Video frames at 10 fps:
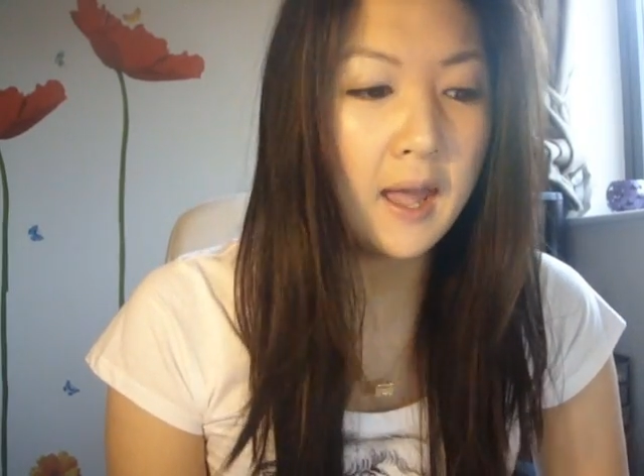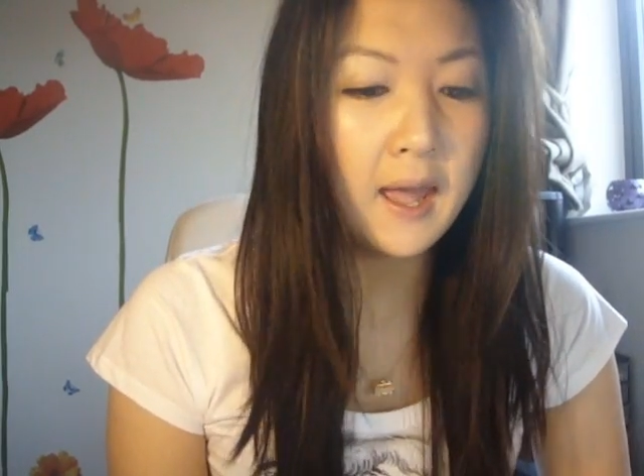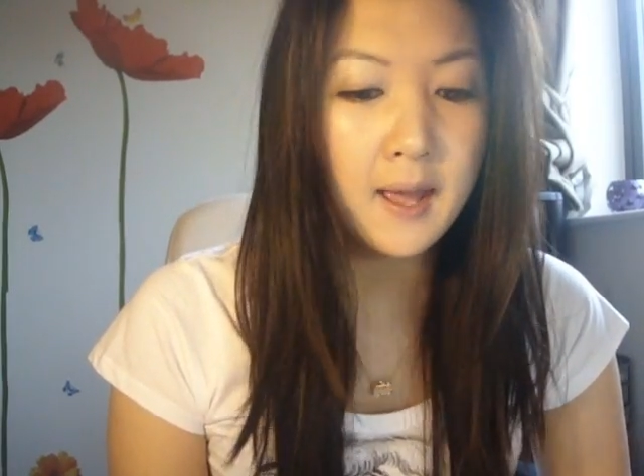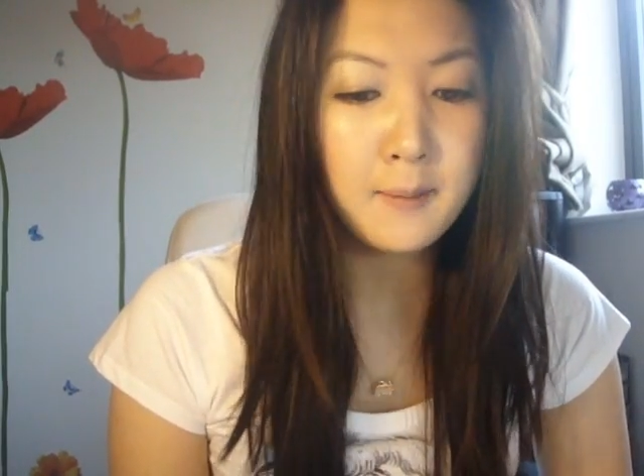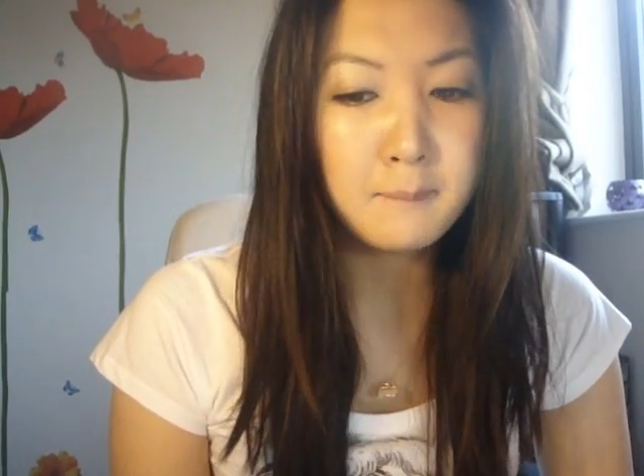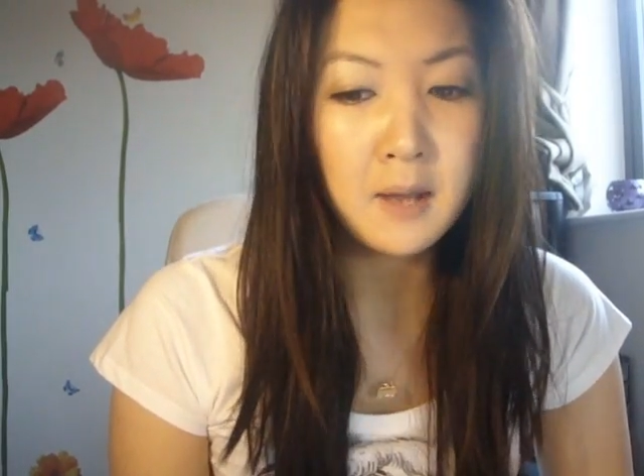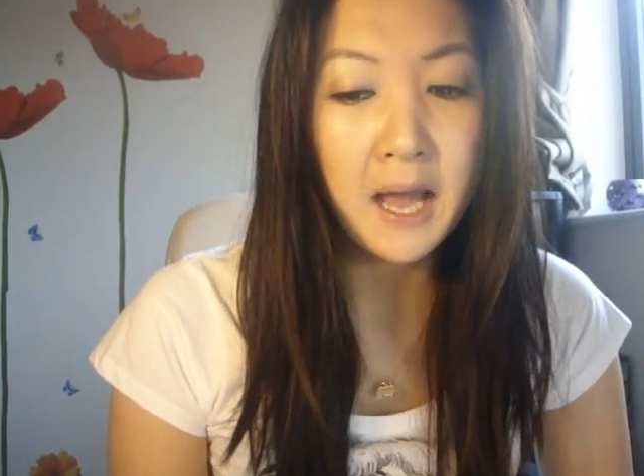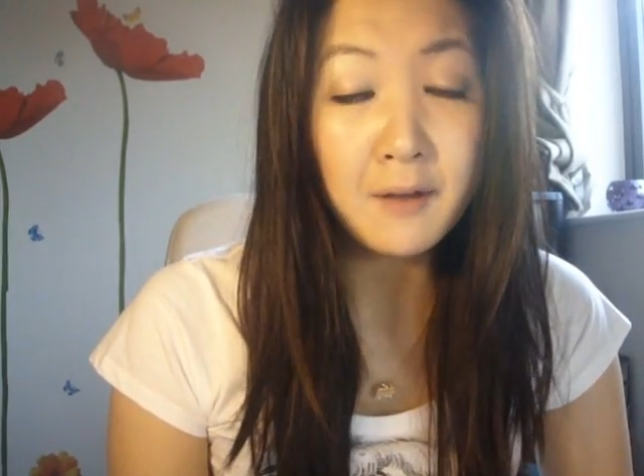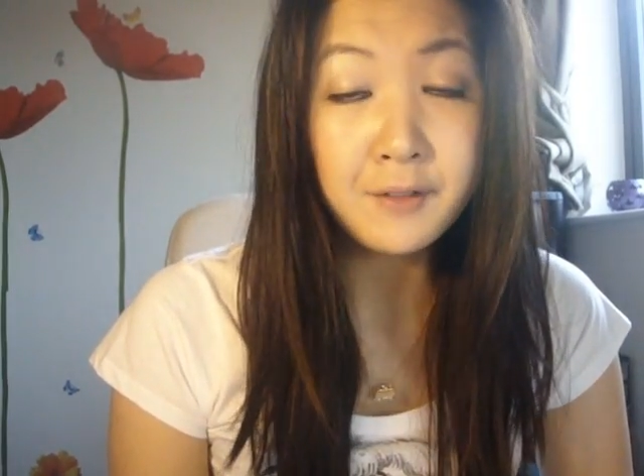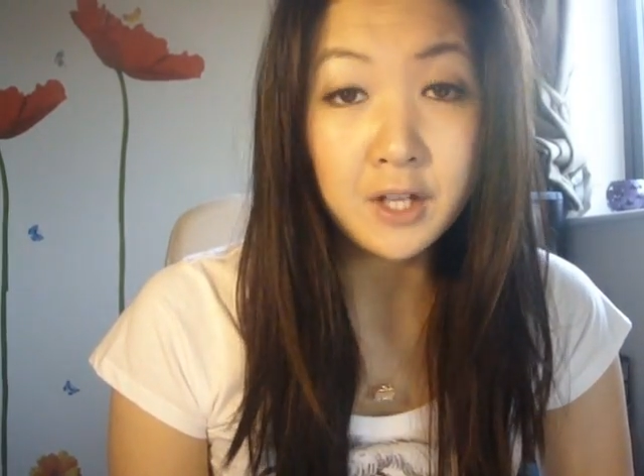um,
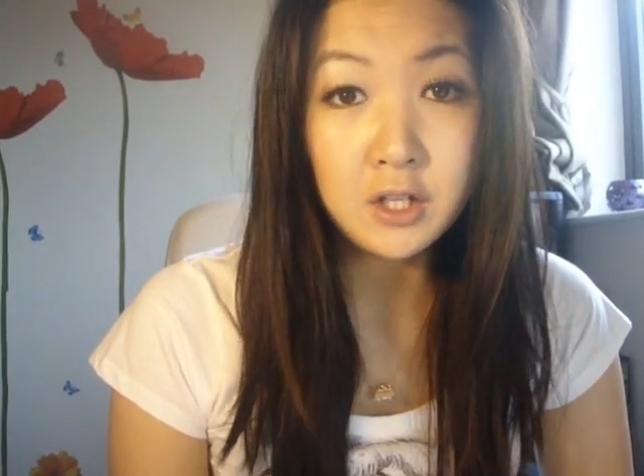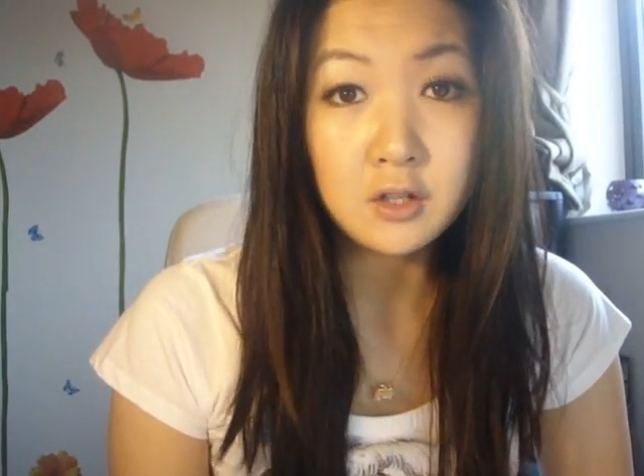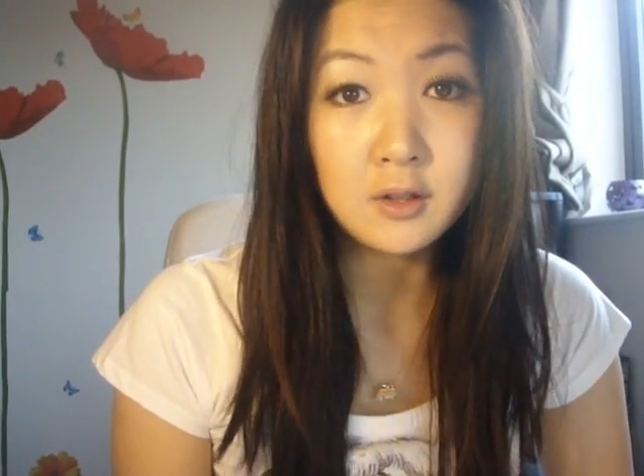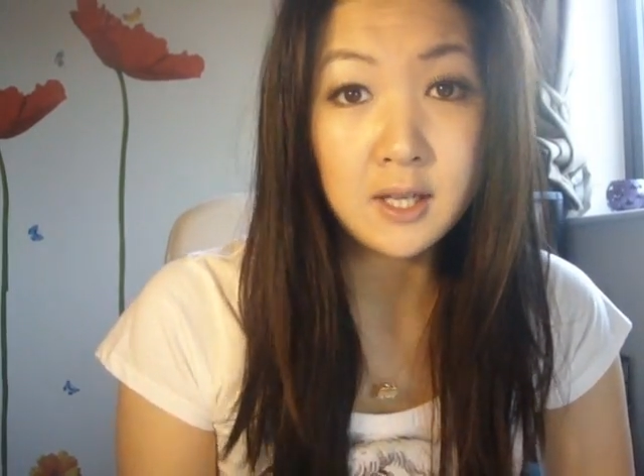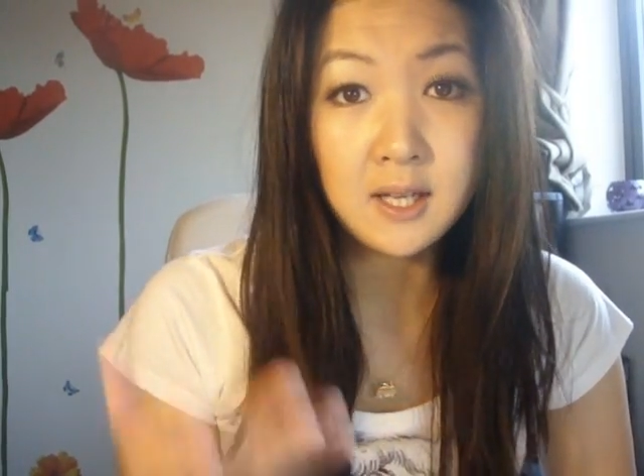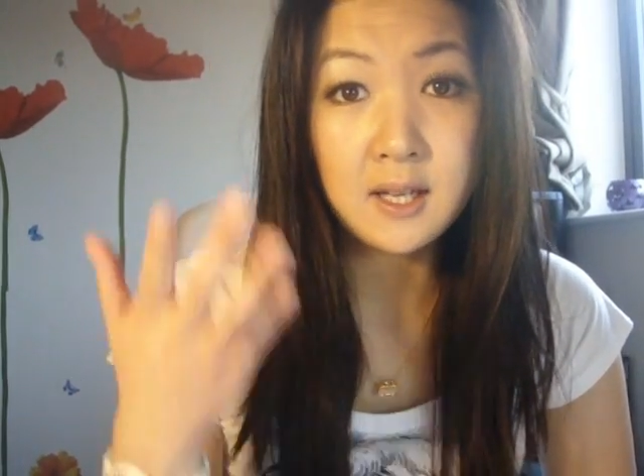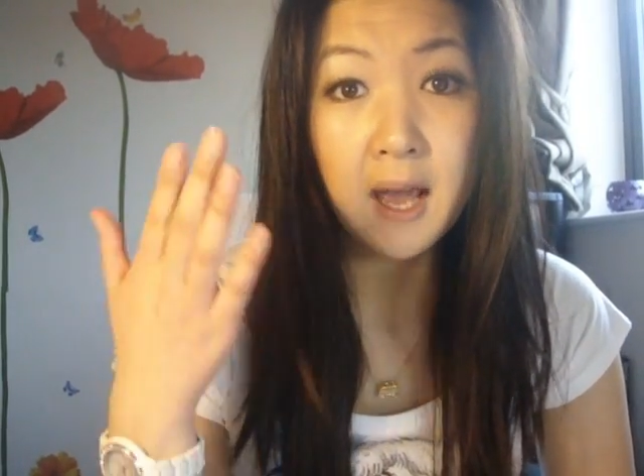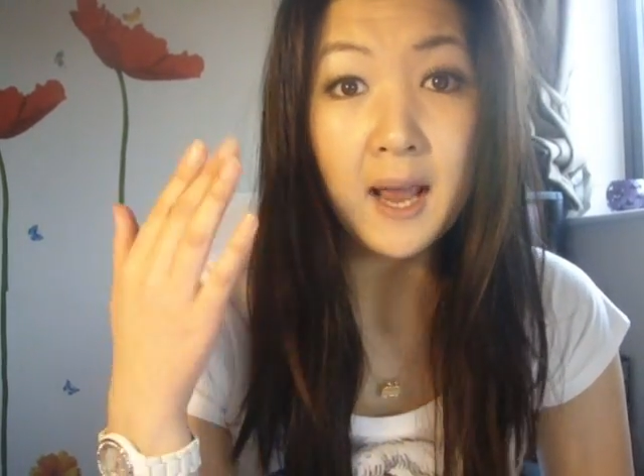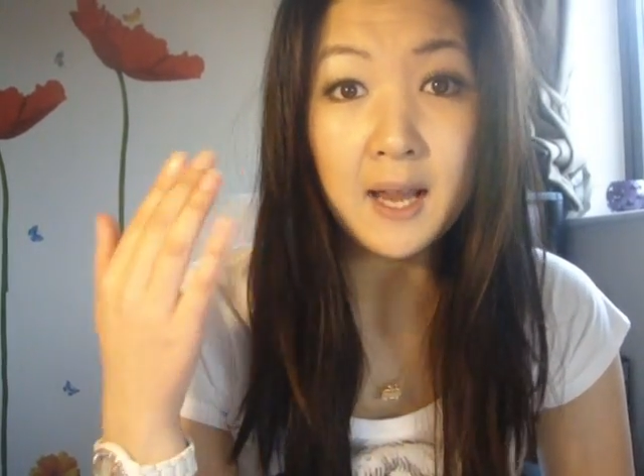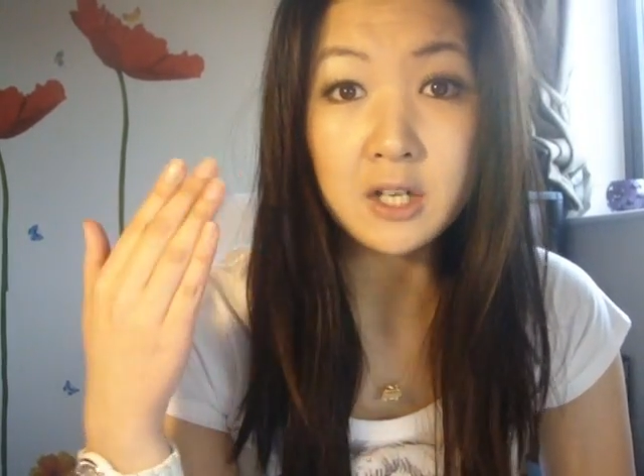after
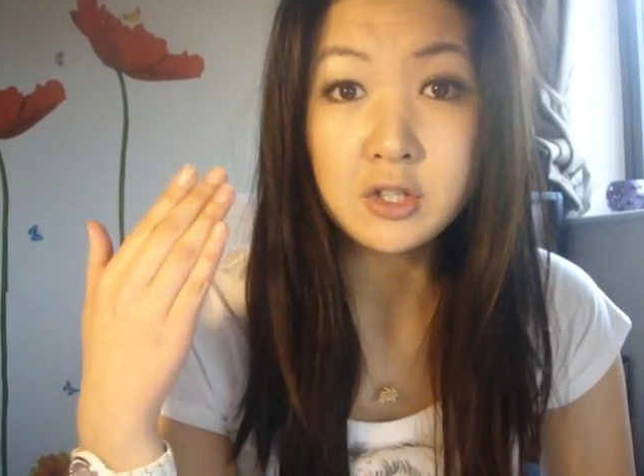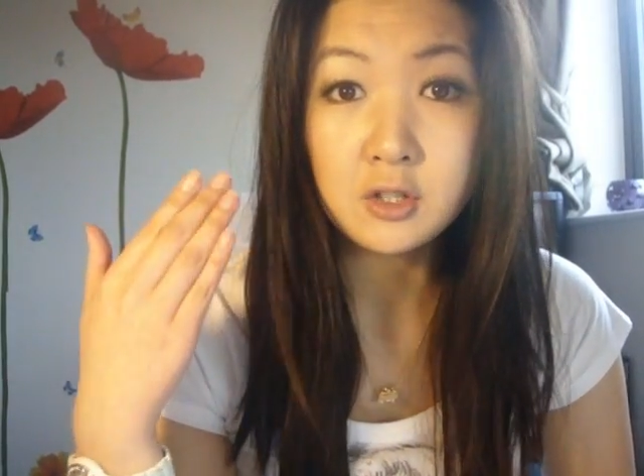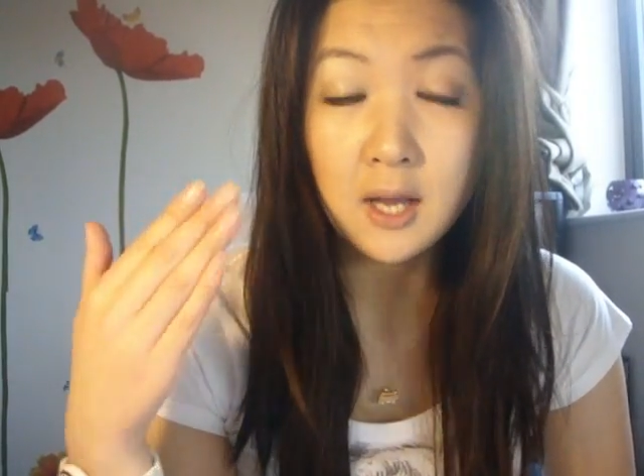the eyelash